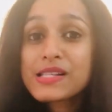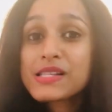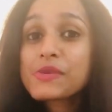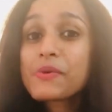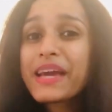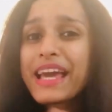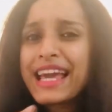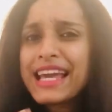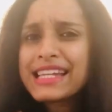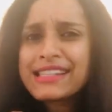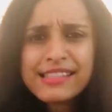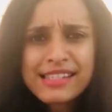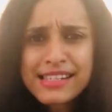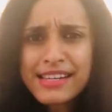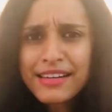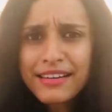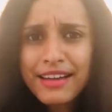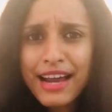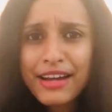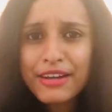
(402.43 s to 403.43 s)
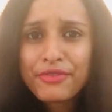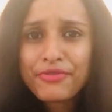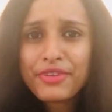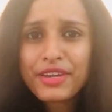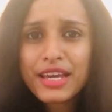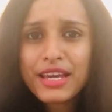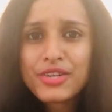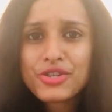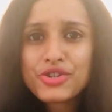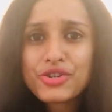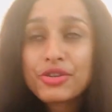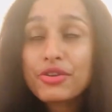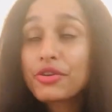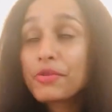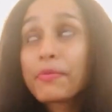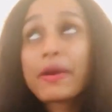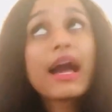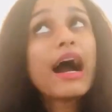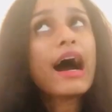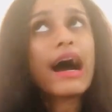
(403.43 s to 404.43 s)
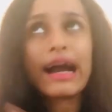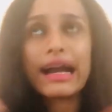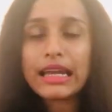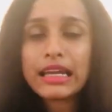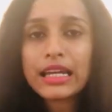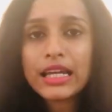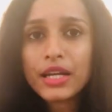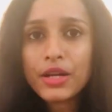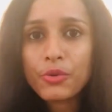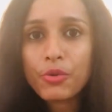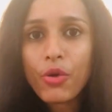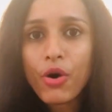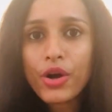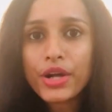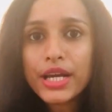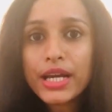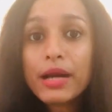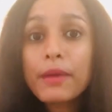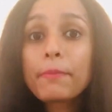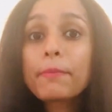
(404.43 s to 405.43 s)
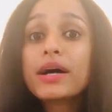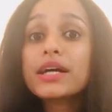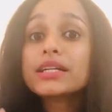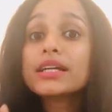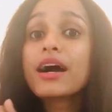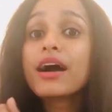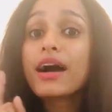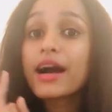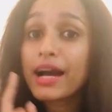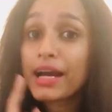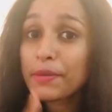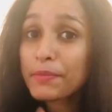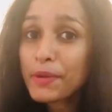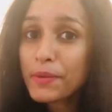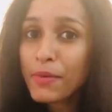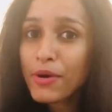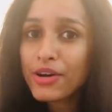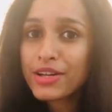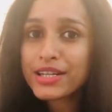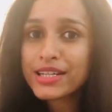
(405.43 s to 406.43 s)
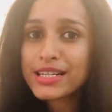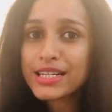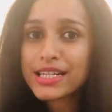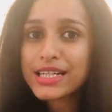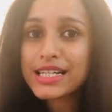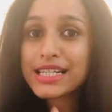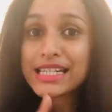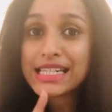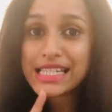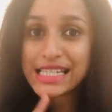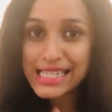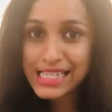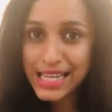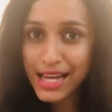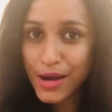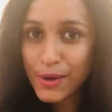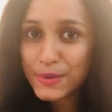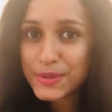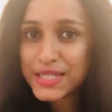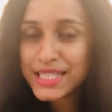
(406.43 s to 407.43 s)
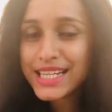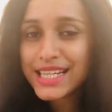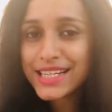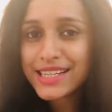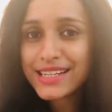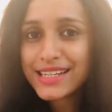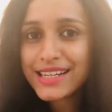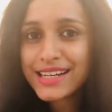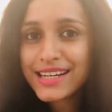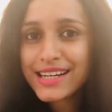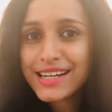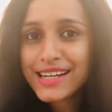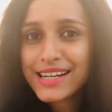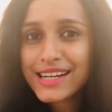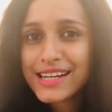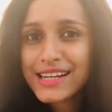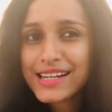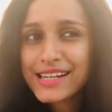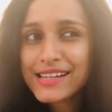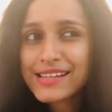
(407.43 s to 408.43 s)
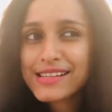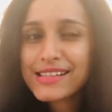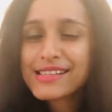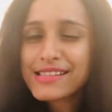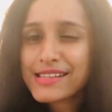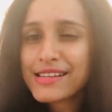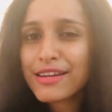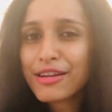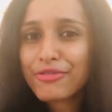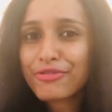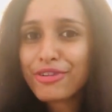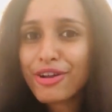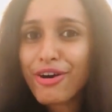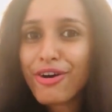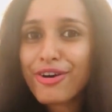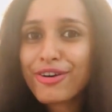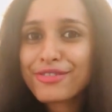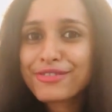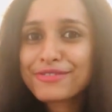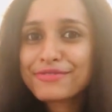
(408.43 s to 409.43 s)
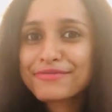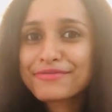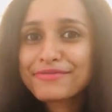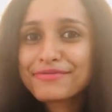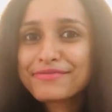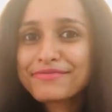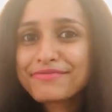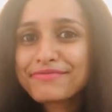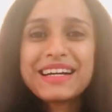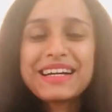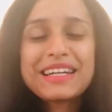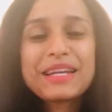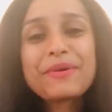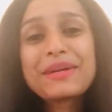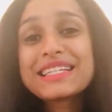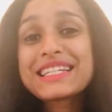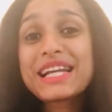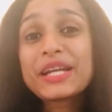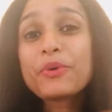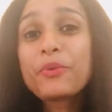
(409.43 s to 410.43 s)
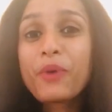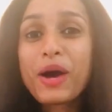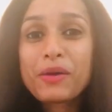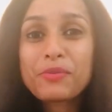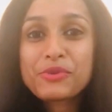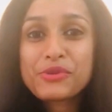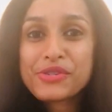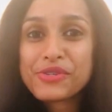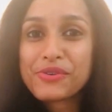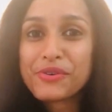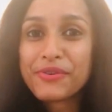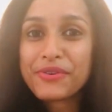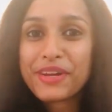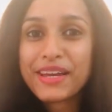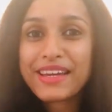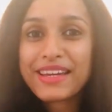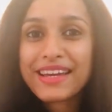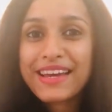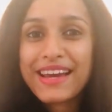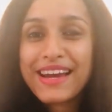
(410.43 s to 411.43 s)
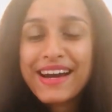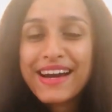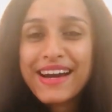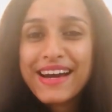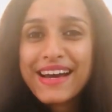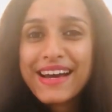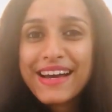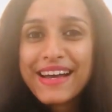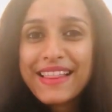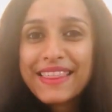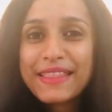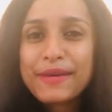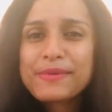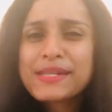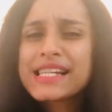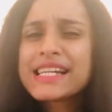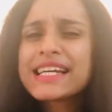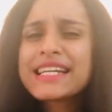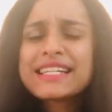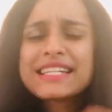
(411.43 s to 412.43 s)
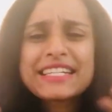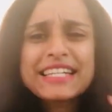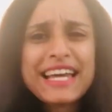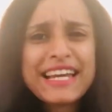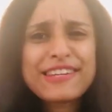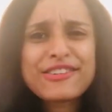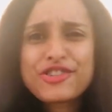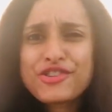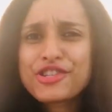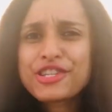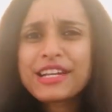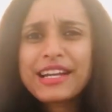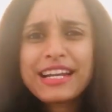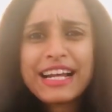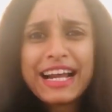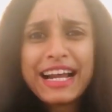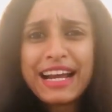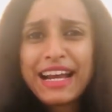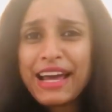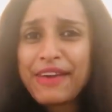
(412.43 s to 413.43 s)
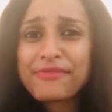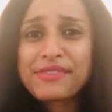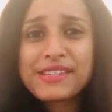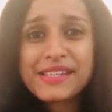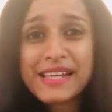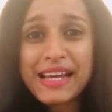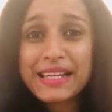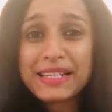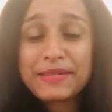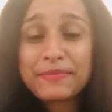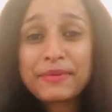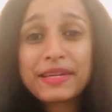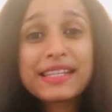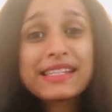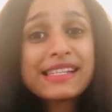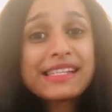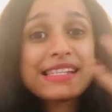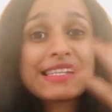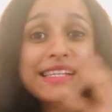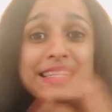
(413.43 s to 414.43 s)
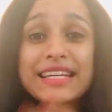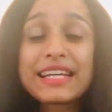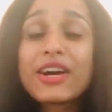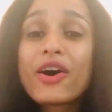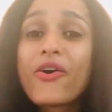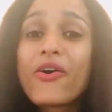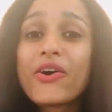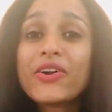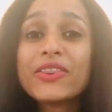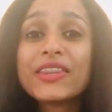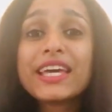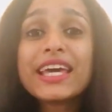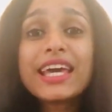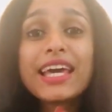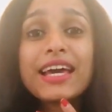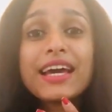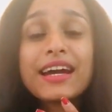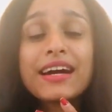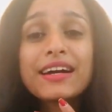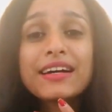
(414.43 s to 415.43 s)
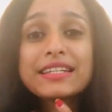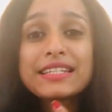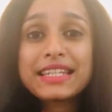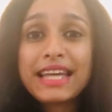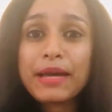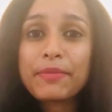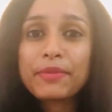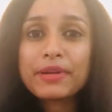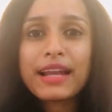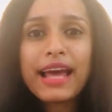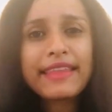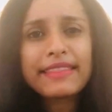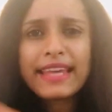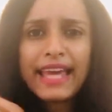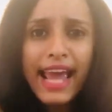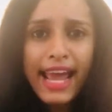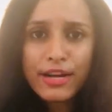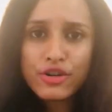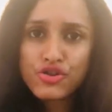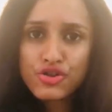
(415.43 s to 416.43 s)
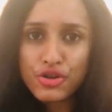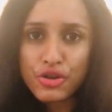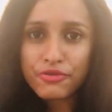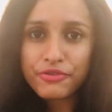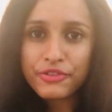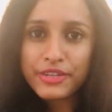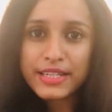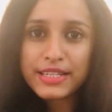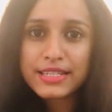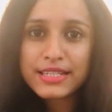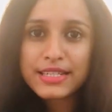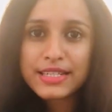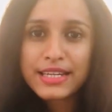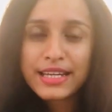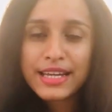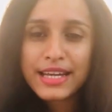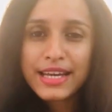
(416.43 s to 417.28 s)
So instant gratification could be highly rewarding, but hyperbolic discounting is still a flaw. Now I'll tell you one more story. There was an intelligent and clever centipede sitting on the table at the edge of it,